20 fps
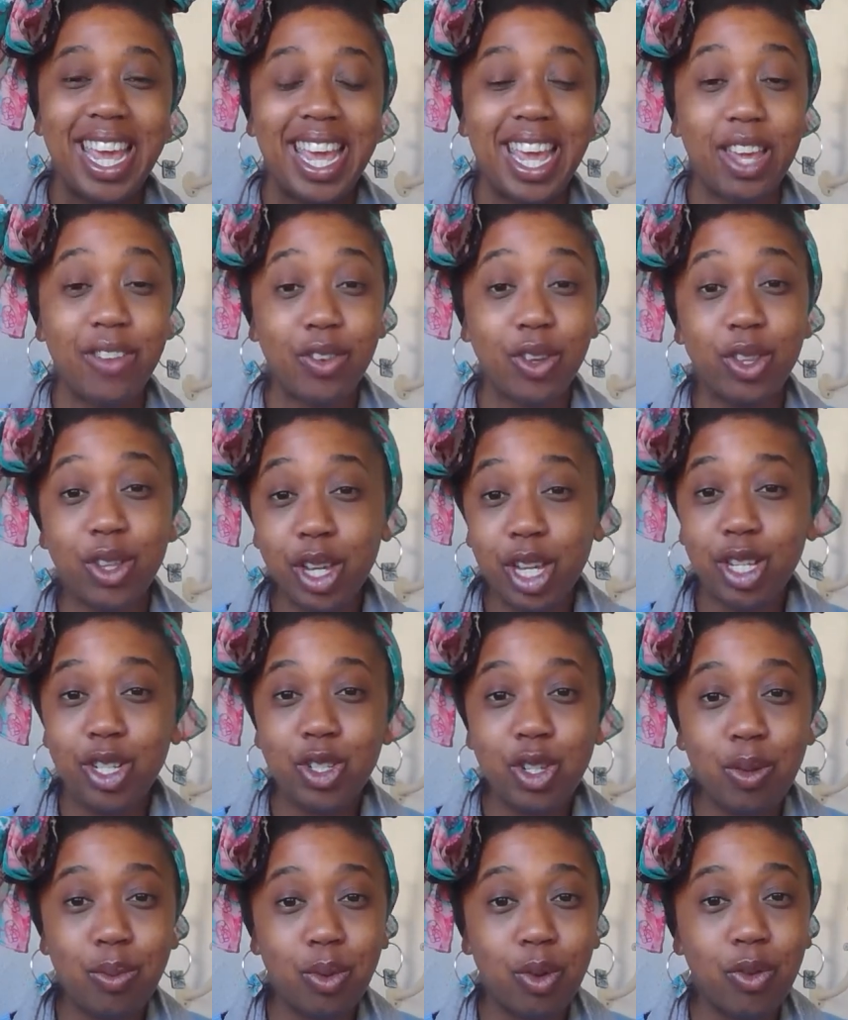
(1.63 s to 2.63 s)
If you're looking
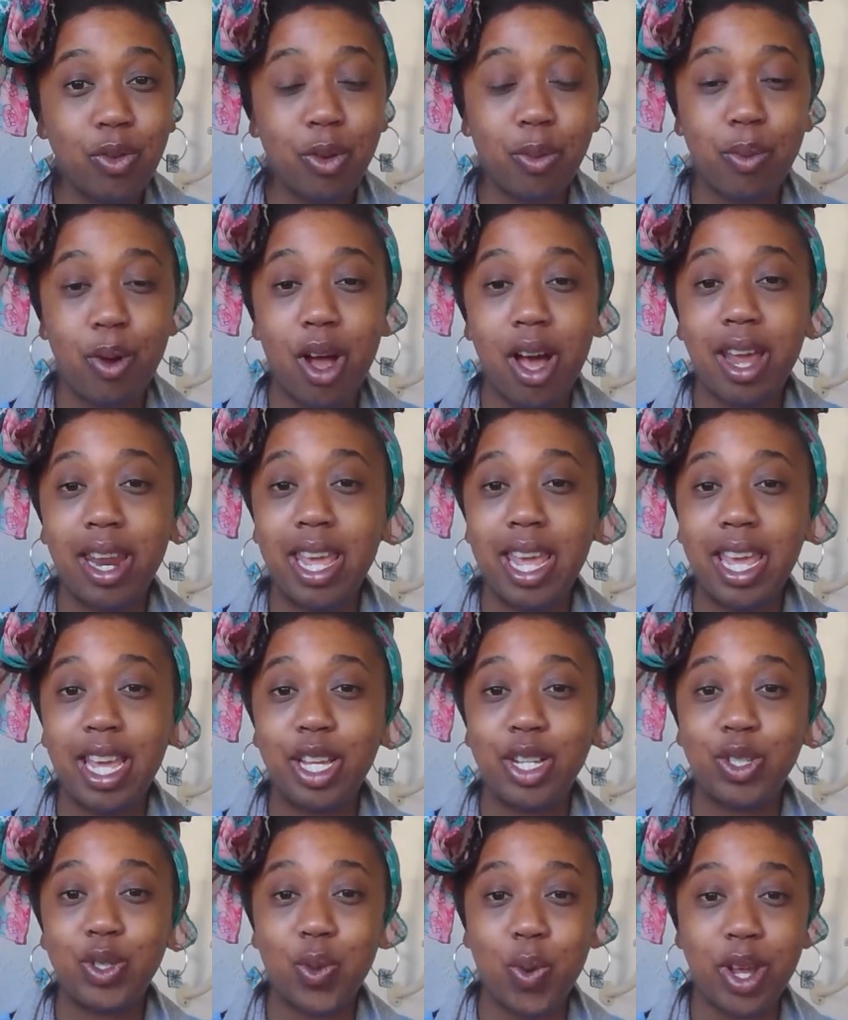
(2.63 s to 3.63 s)
to move abroad
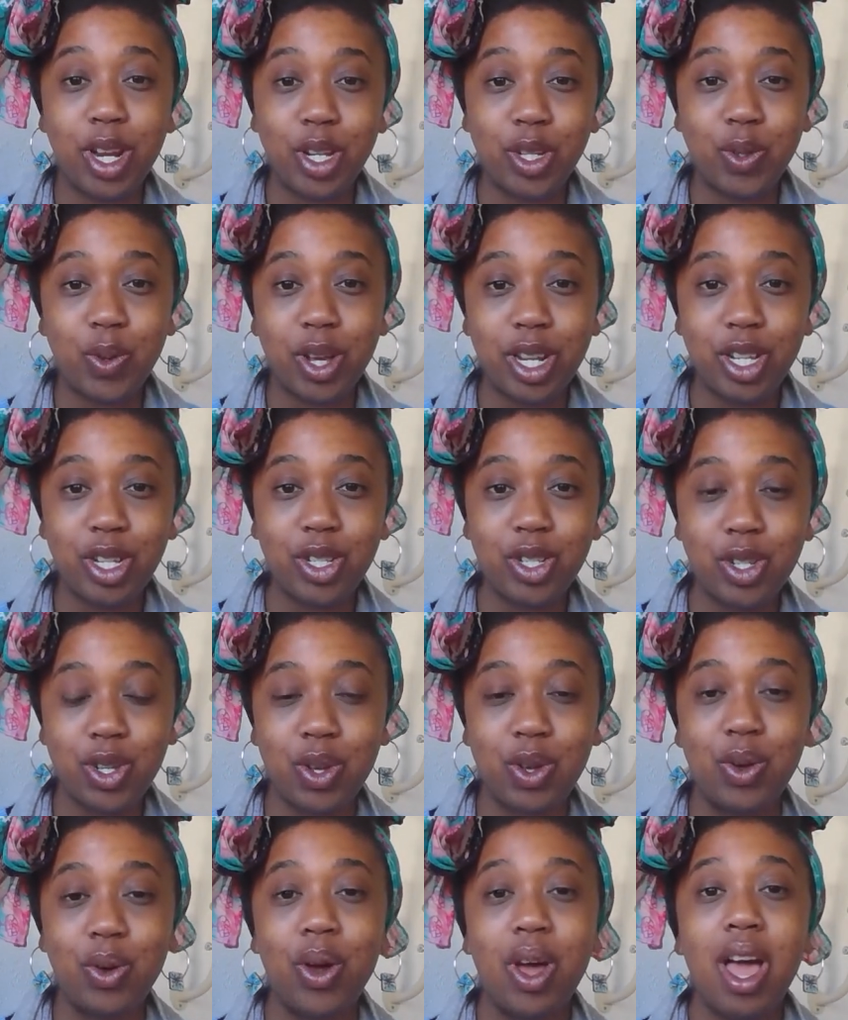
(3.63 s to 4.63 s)
in
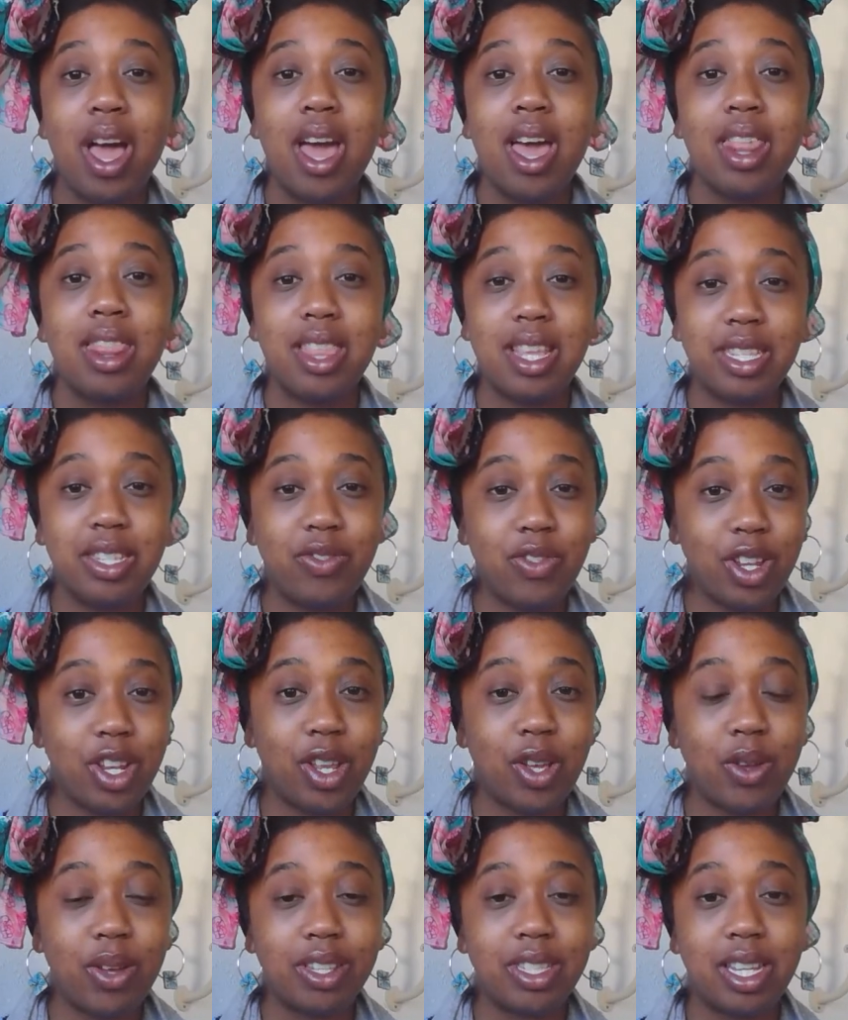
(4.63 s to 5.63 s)
2022, this
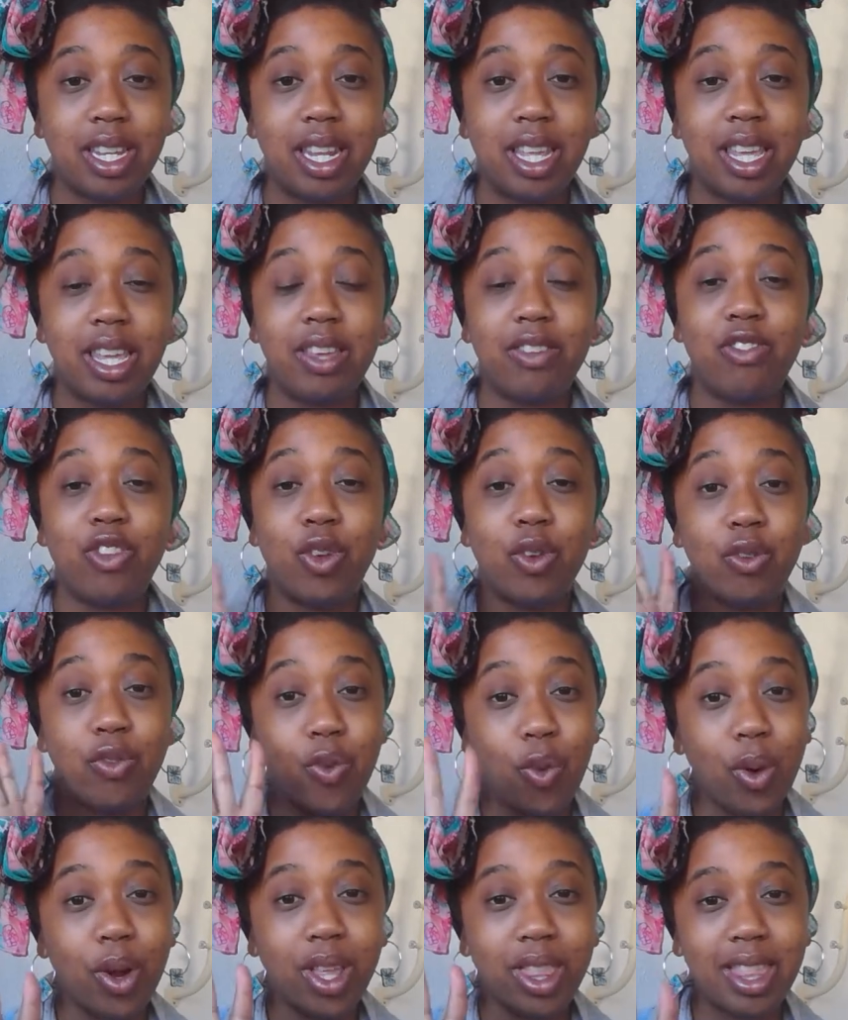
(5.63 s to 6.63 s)
video is going to give you
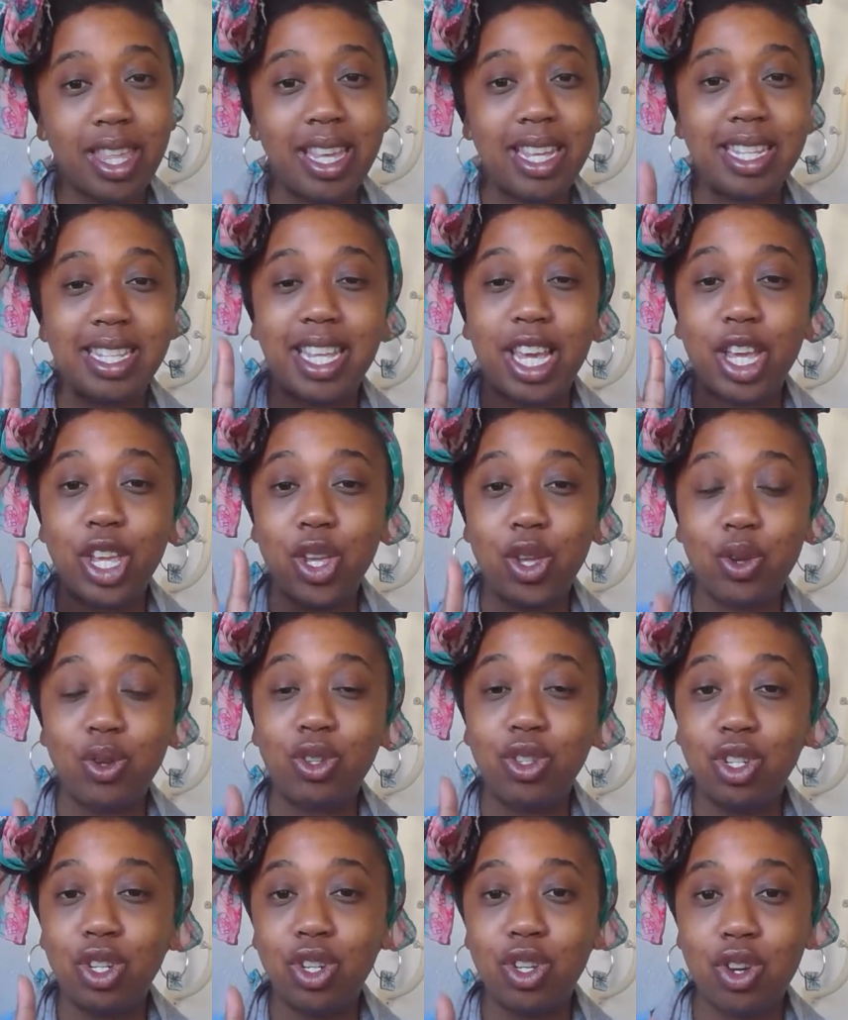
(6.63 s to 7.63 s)
4 things that you
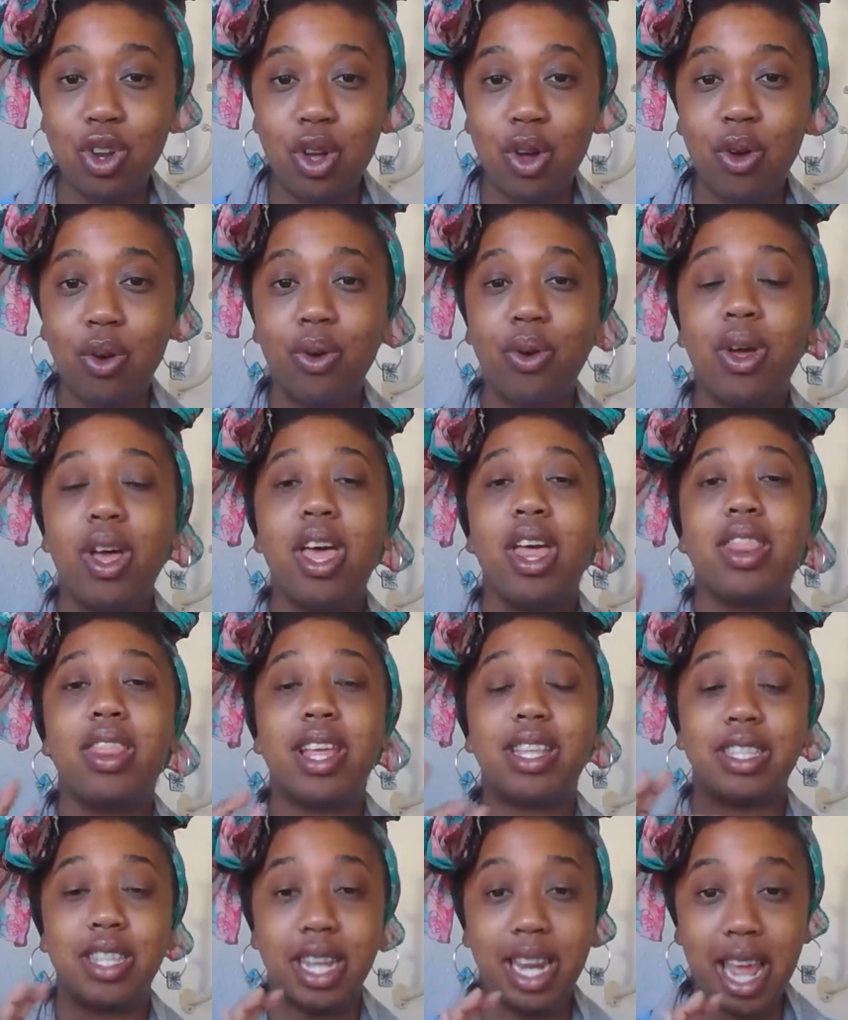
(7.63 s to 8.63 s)
should know
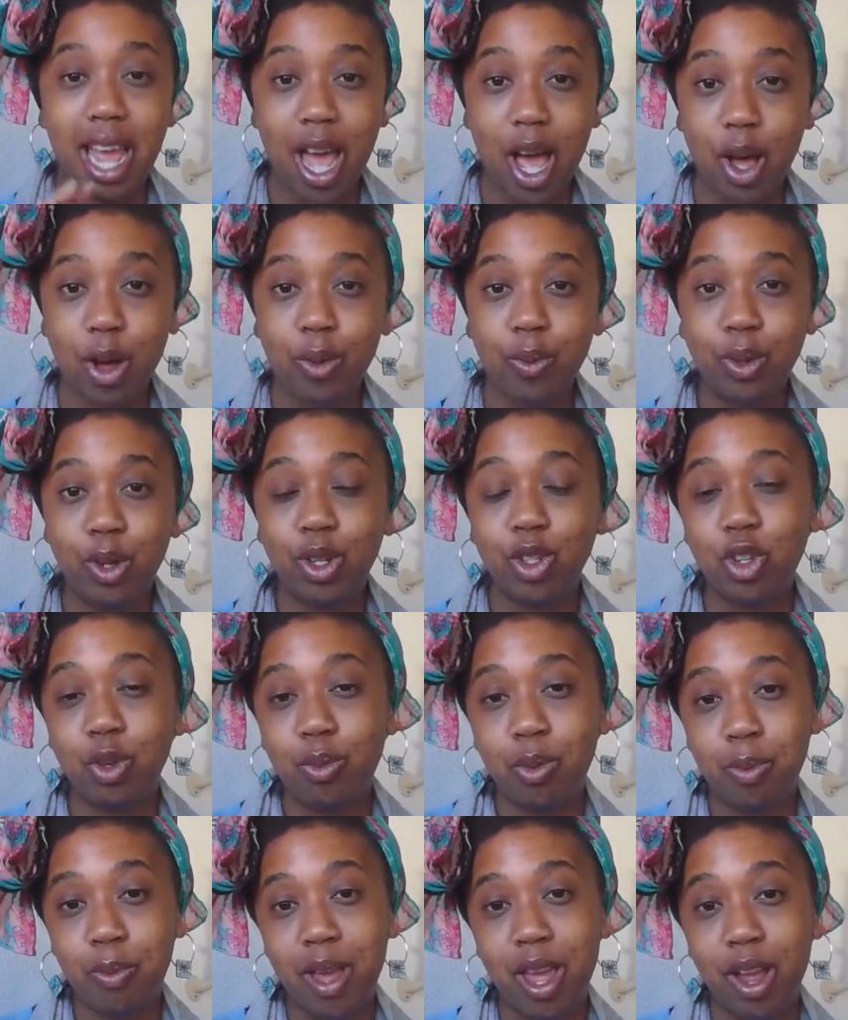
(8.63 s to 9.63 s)
that's going to help you to
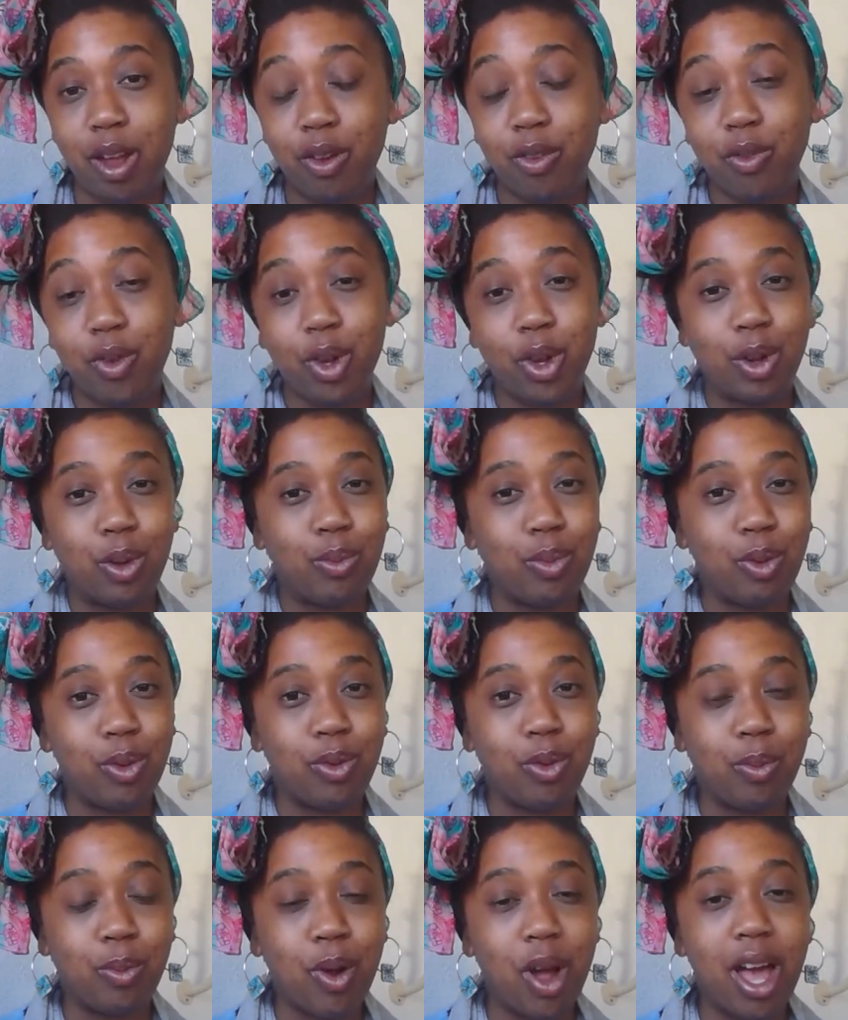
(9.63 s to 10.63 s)
prepare for your
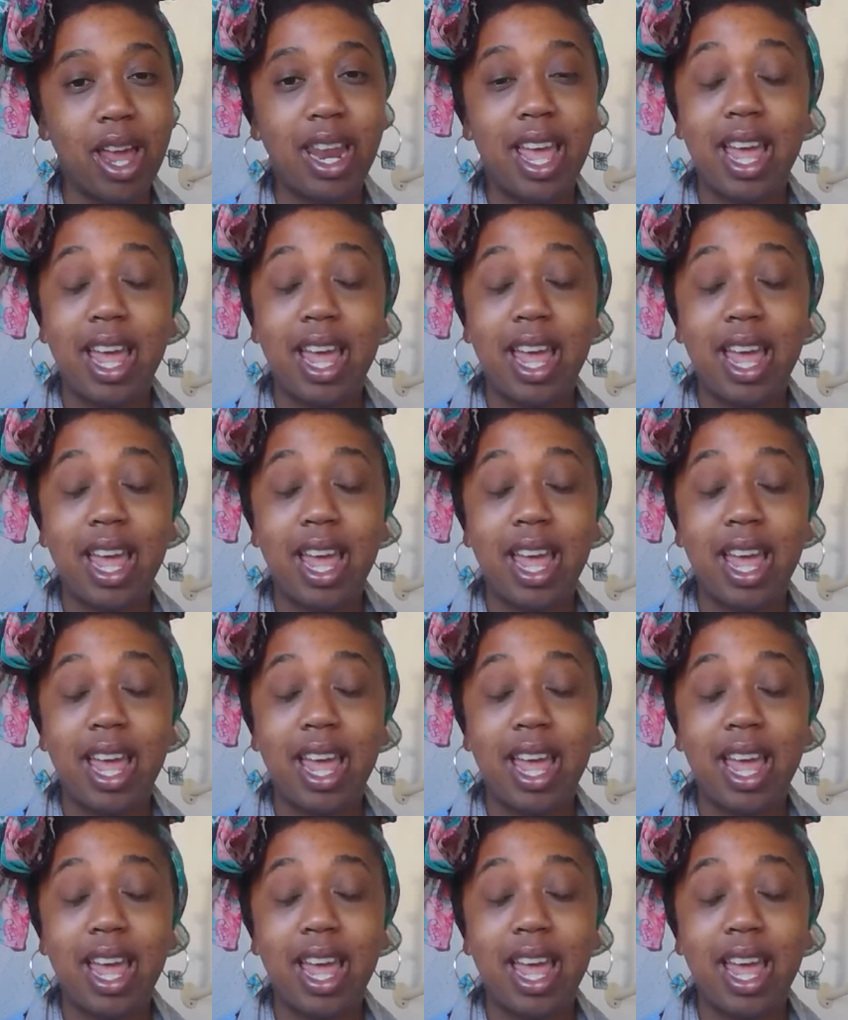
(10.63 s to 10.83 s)
move abroad.